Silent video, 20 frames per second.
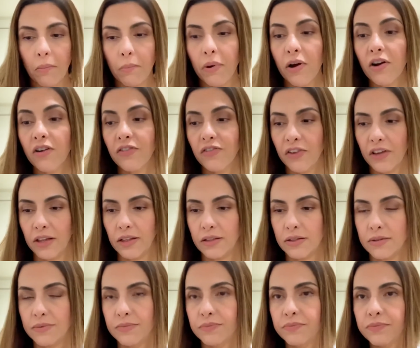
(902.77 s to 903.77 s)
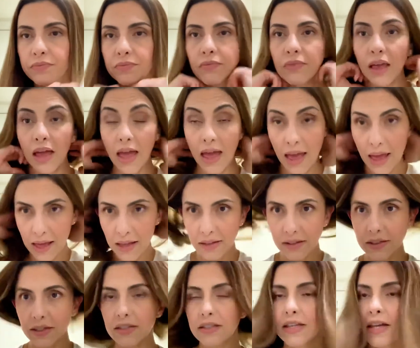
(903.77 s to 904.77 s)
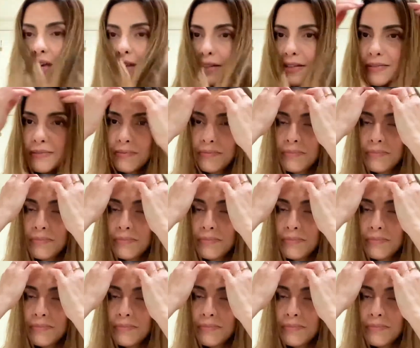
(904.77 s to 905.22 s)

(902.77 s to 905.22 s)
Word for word: Perfect. And that's it.